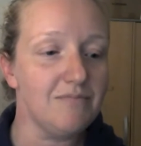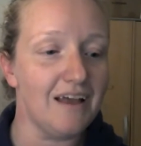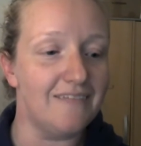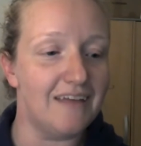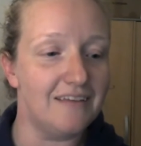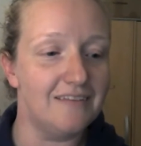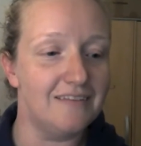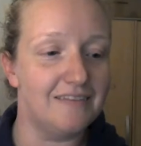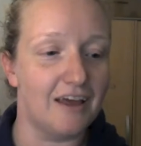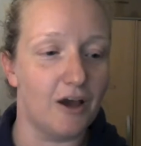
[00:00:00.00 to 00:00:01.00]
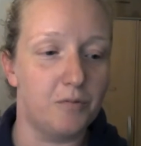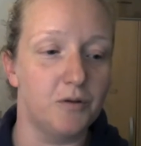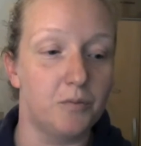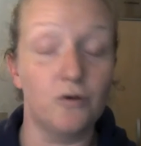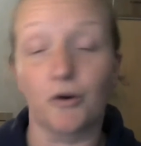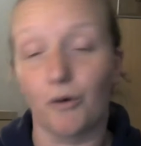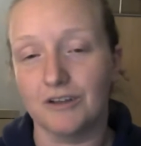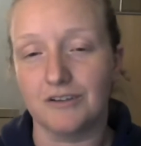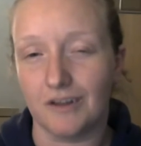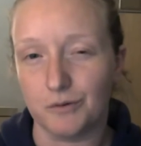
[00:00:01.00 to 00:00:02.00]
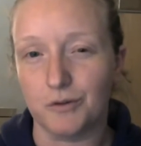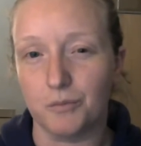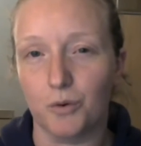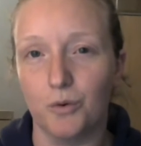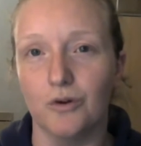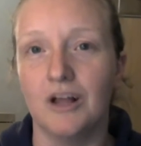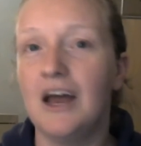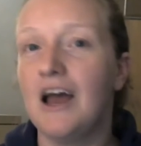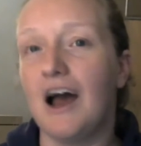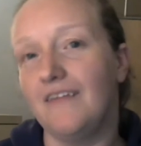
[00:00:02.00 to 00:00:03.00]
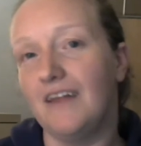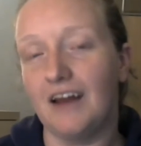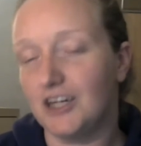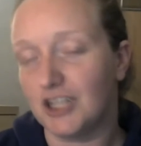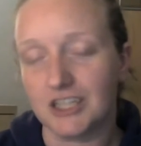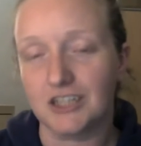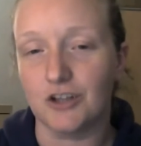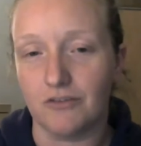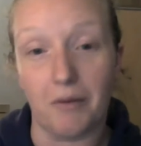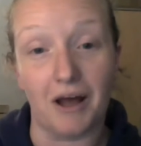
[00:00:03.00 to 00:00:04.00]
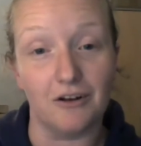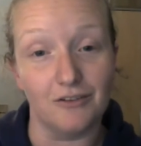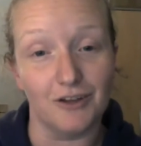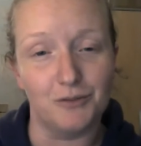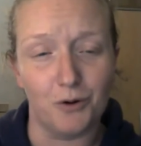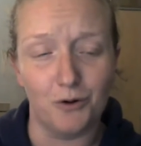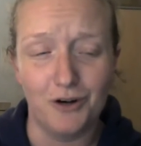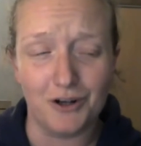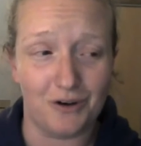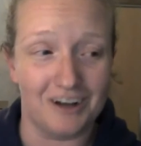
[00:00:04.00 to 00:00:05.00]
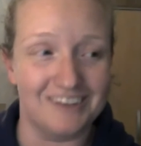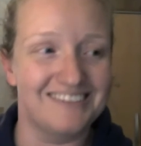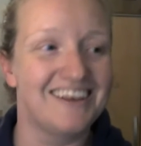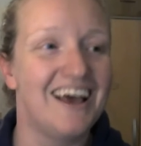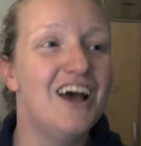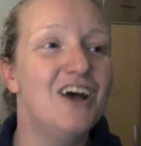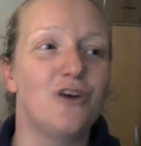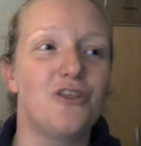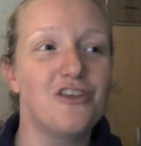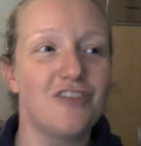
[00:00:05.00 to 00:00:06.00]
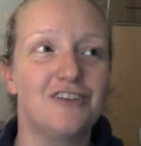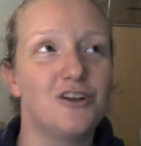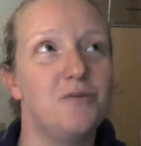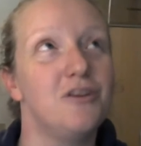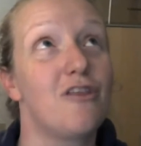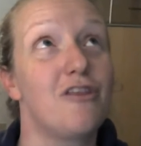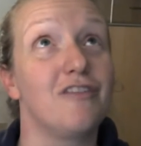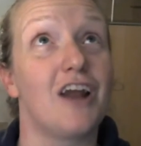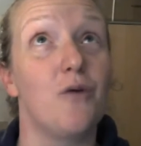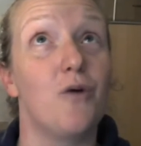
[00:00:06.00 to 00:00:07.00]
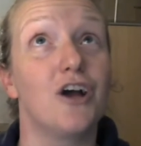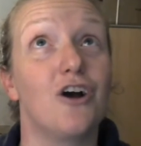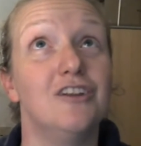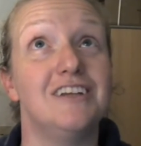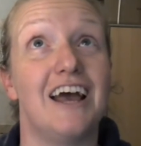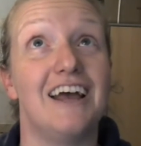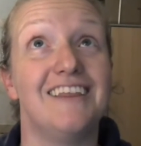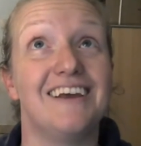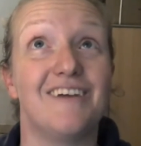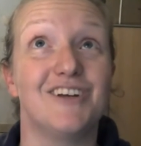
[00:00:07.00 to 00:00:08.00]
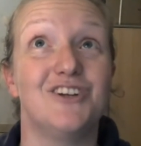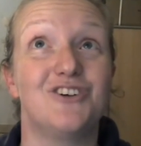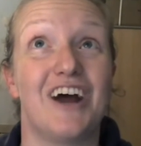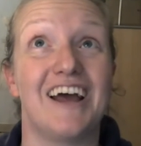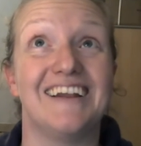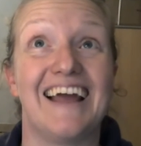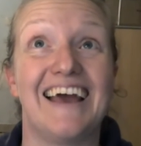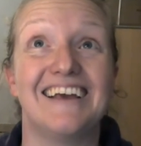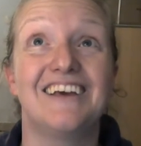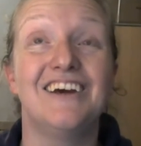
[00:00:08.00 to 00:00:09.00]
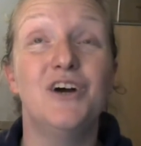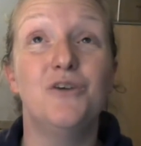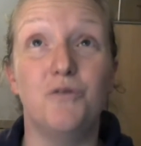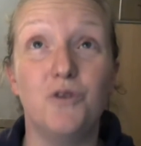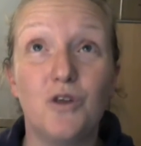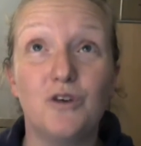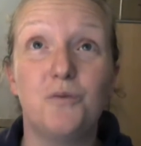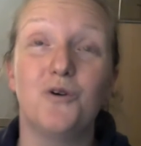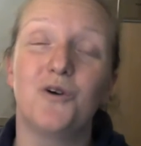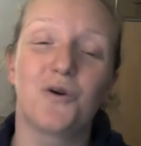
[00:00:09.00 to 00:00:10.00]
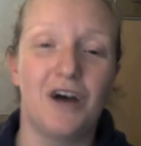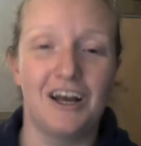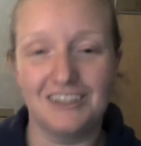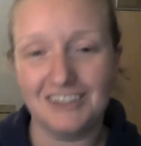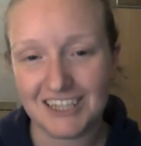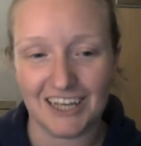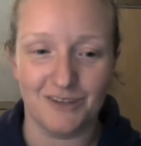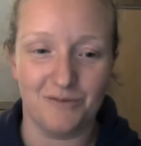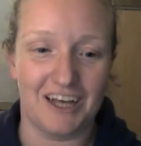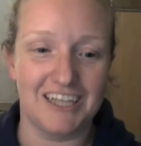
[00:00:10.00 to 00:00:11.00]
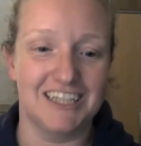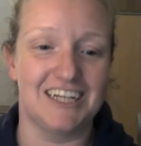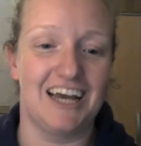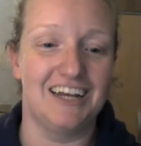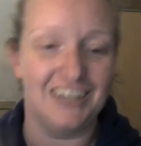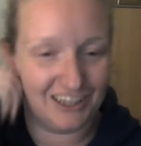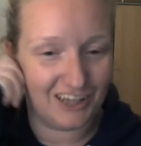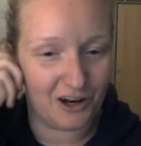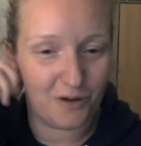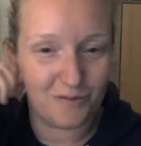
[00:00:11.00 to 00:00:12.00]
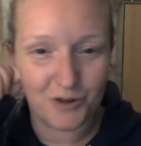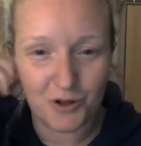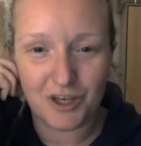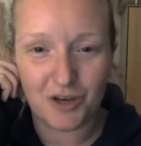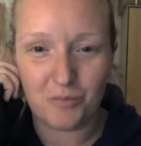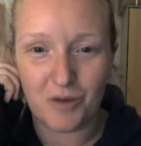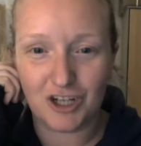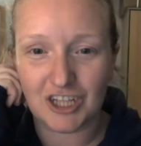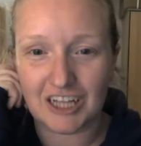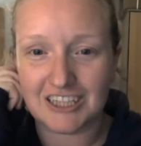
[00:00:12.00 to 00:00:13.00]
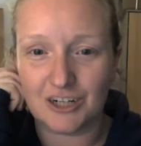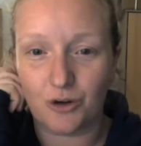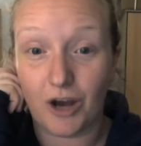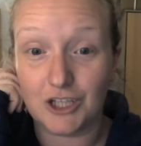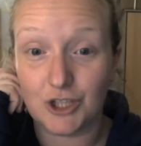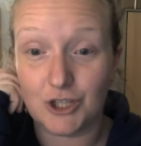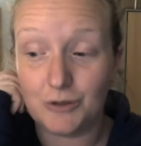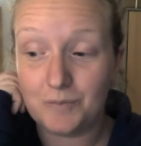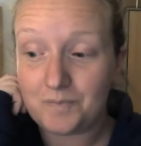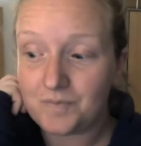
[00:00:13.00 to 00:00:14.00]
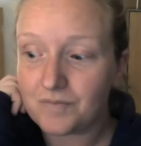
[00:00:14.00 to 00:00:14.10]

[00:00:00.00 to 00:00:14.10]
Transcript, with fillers: and then they opened a pull request and that was super cool and then i just sort of abandoned those pull requests so i think that's going to be the thing that i work on today i think i'm going to try and like review those pull requests get them nice and tidy and then hopefully we can merge that in quite soon